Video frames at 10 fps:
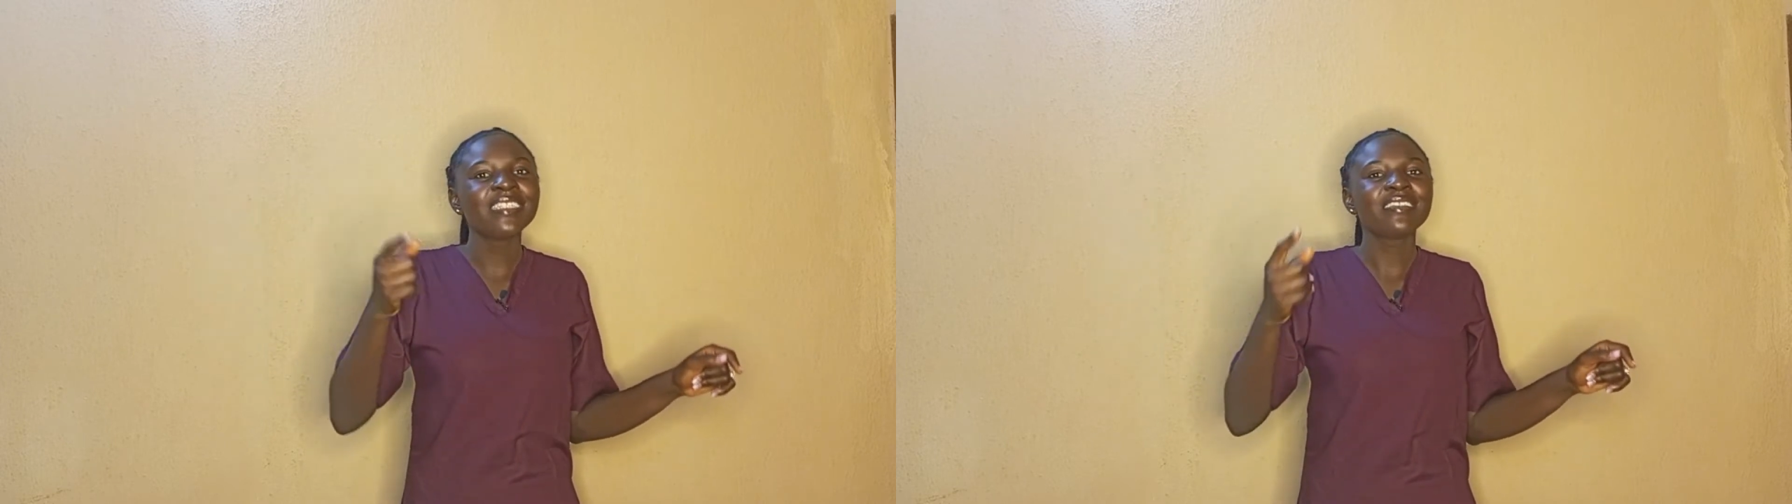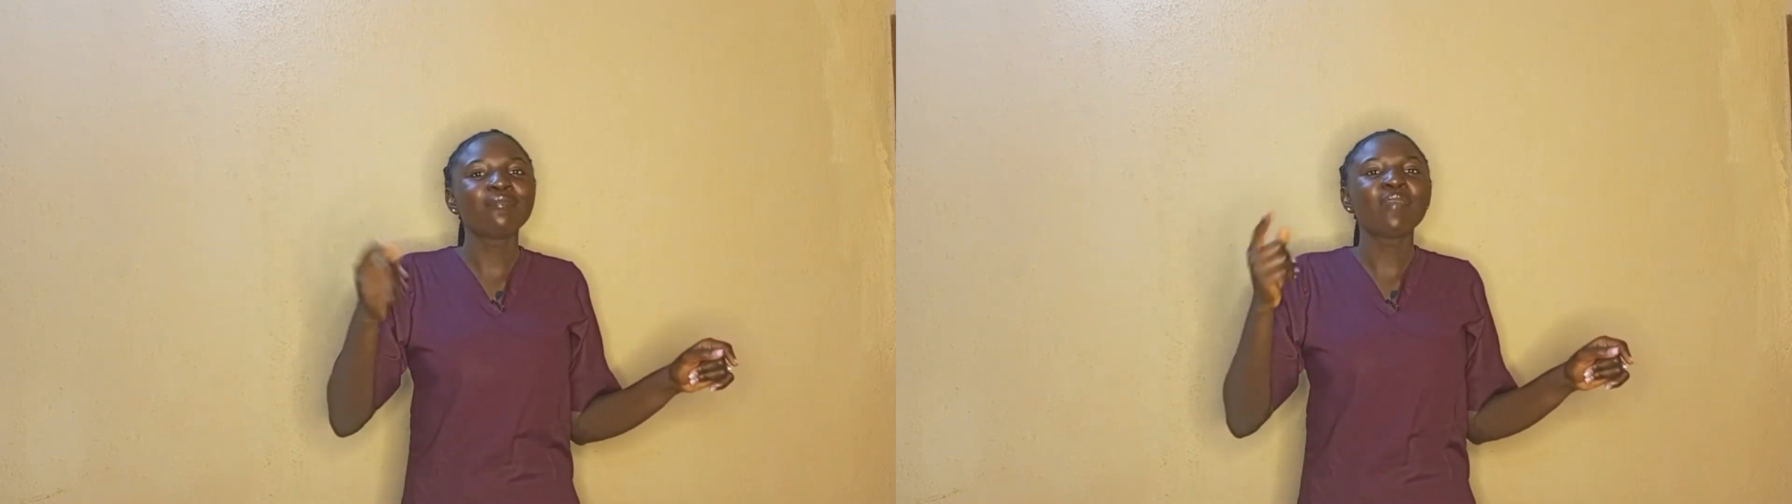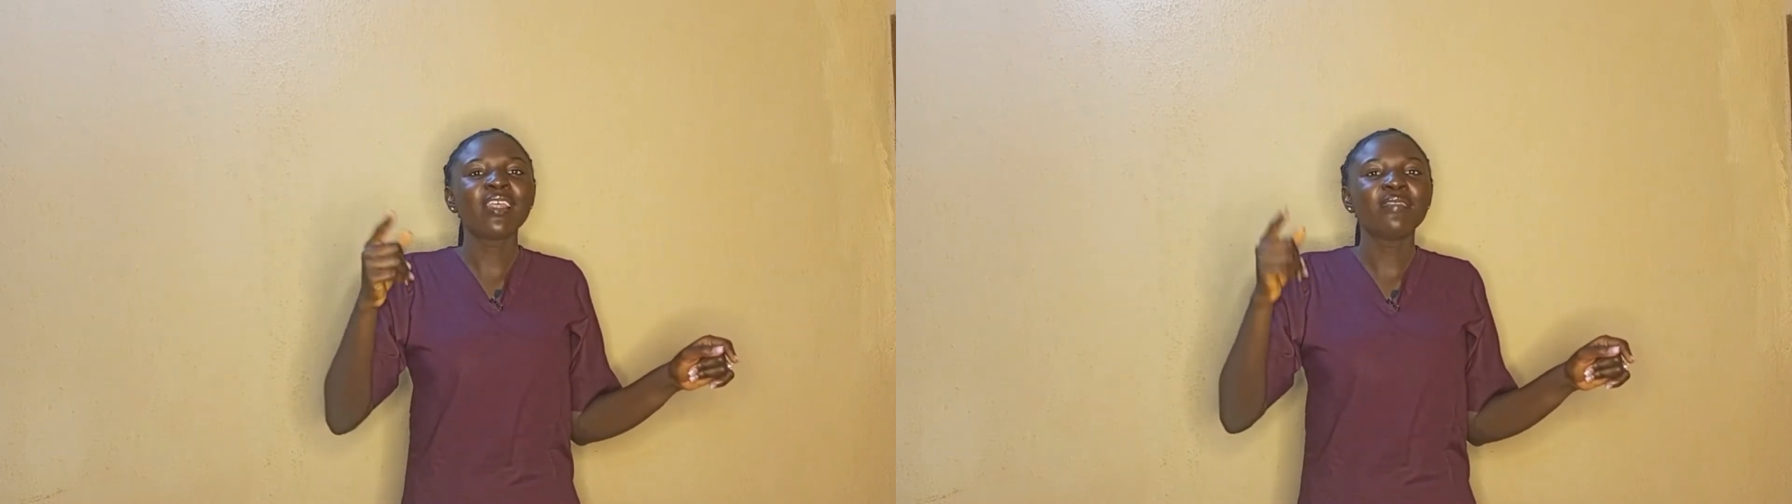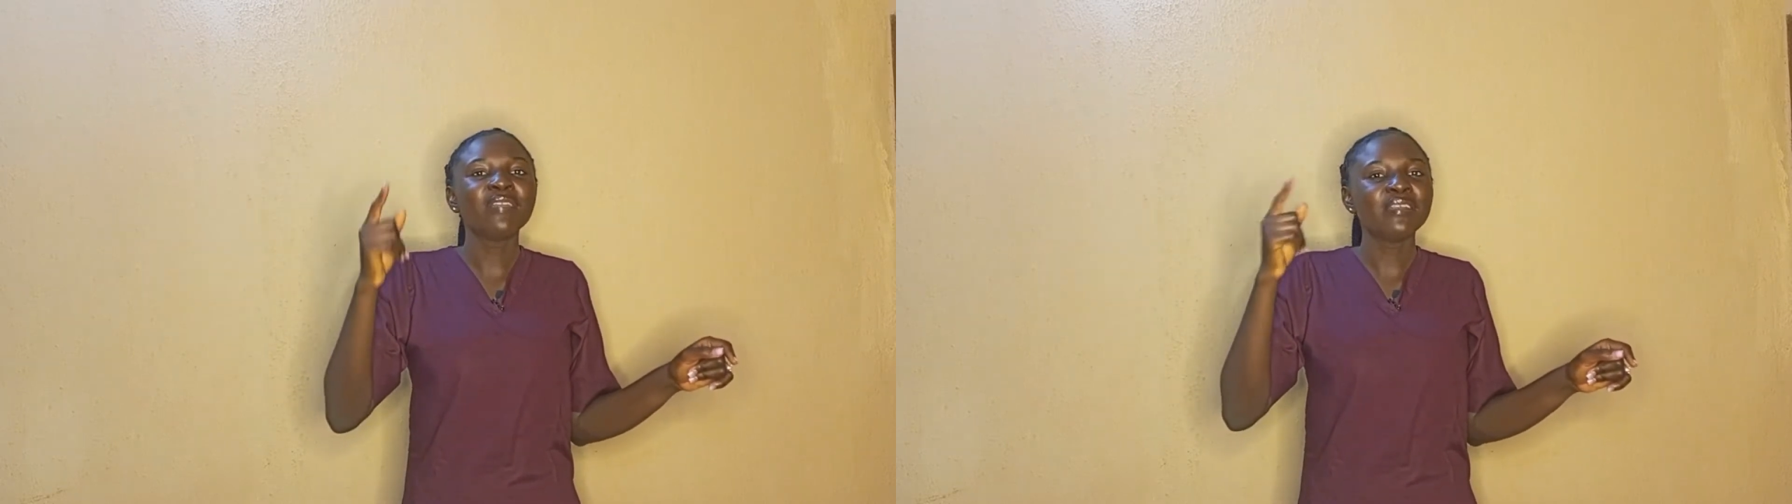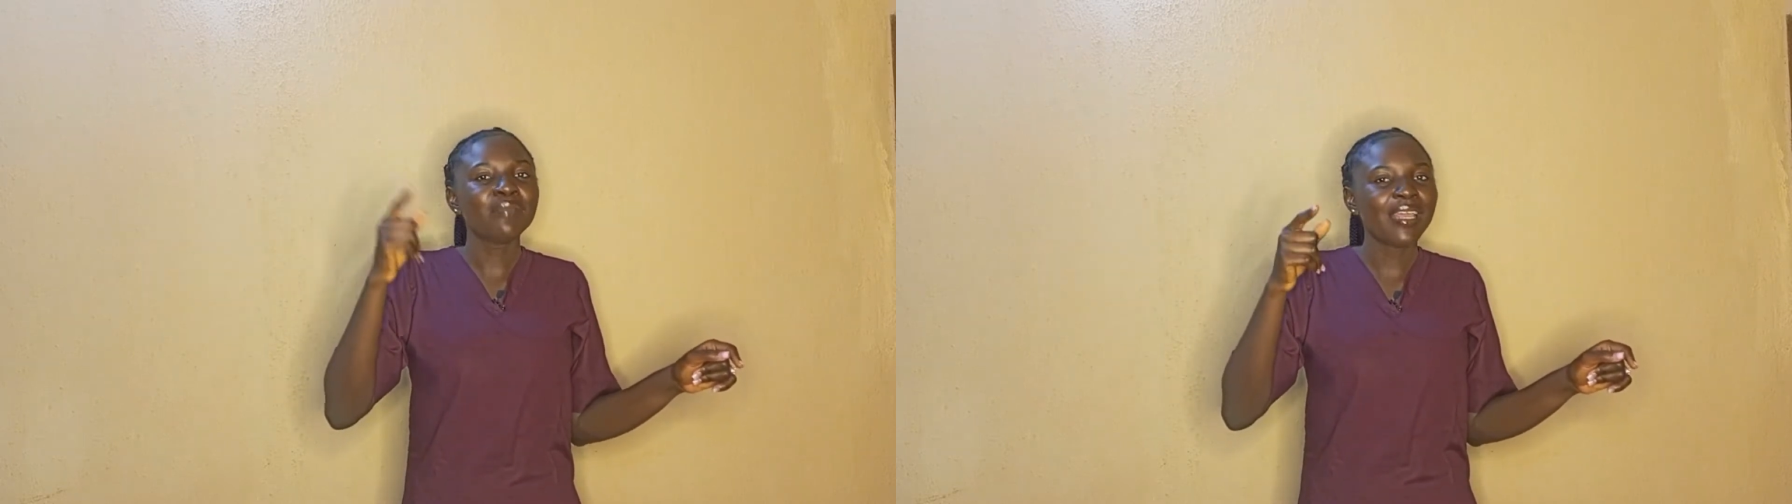the
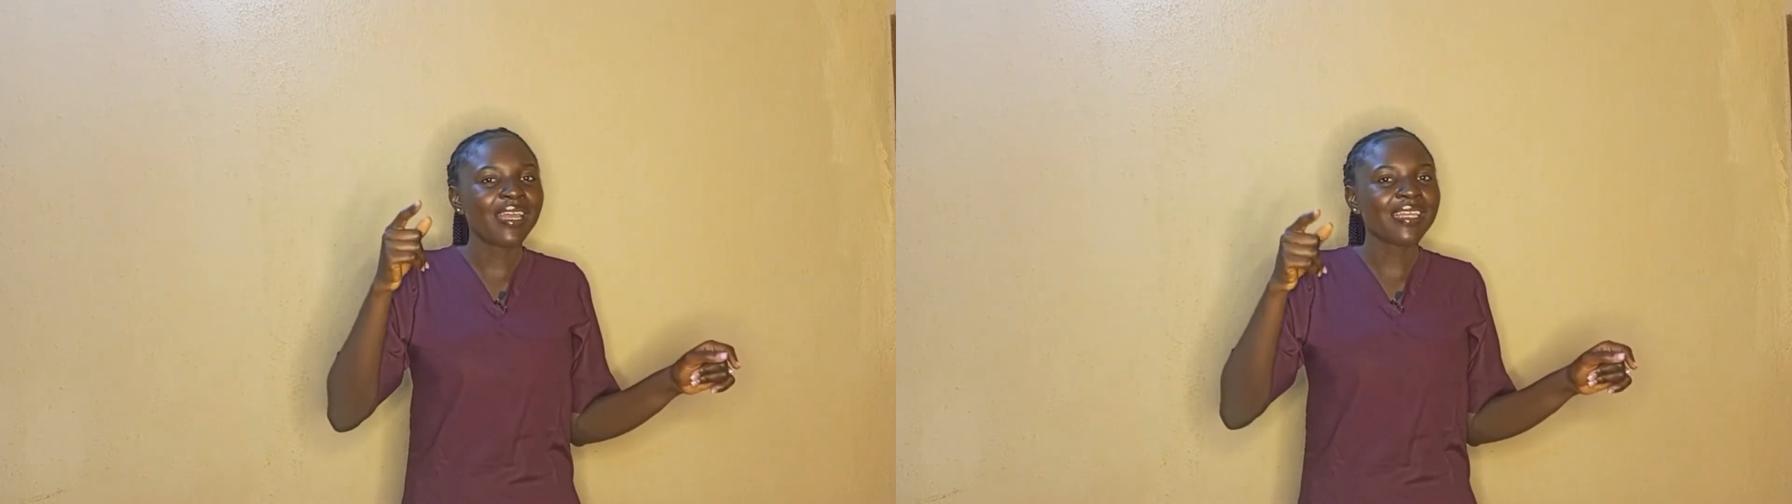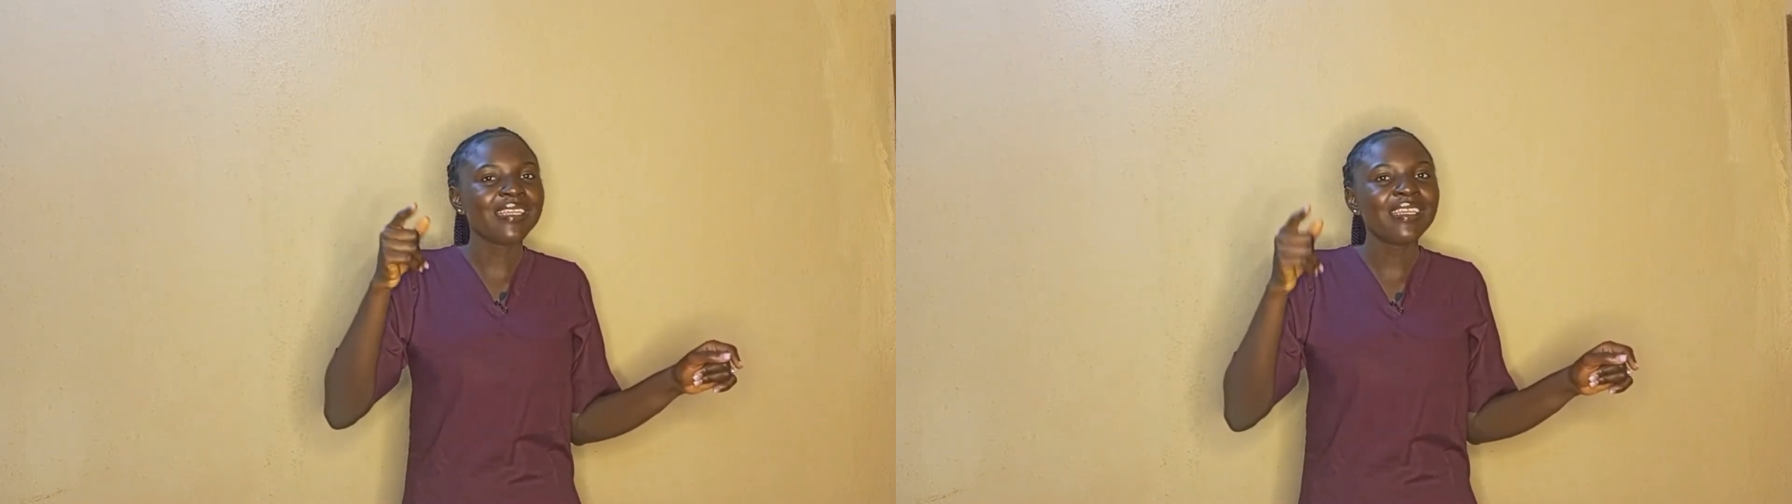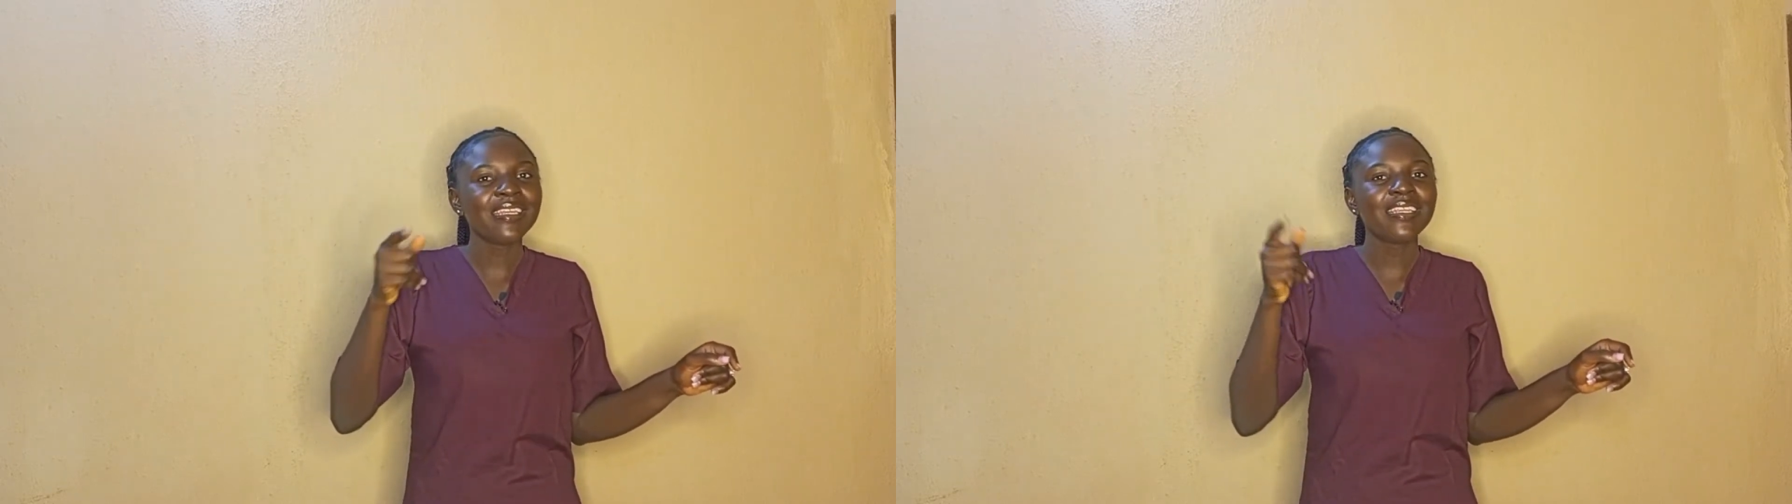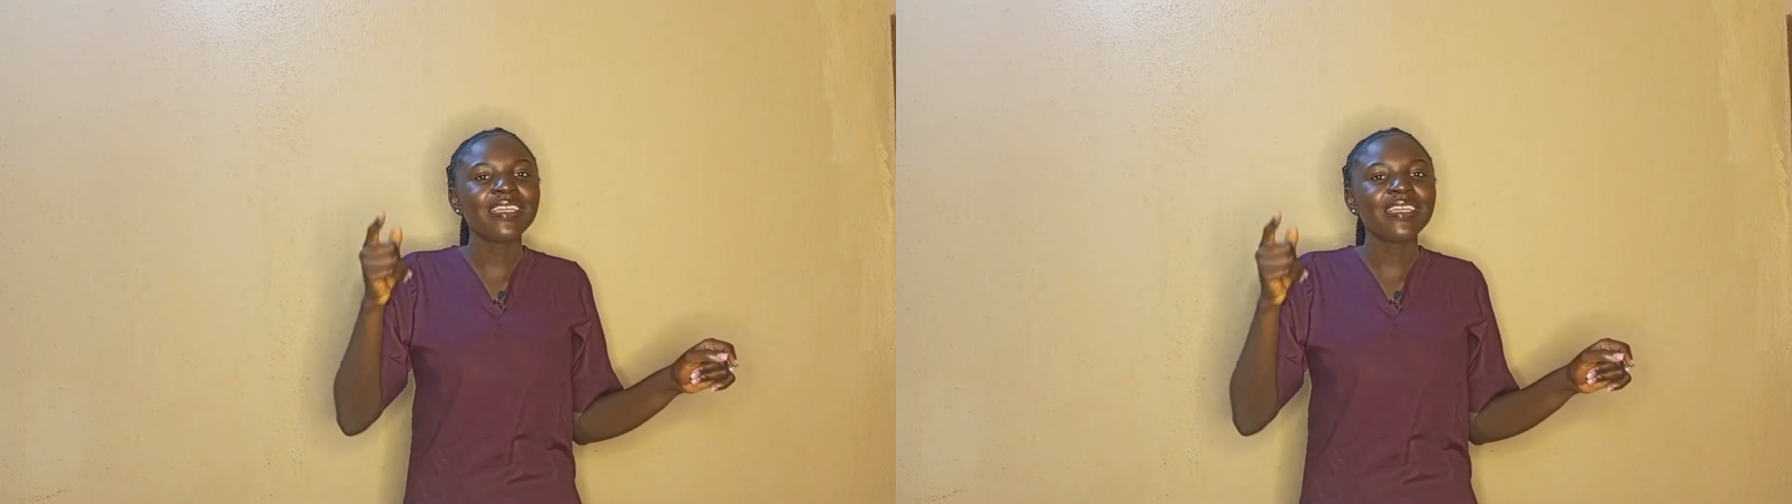melanin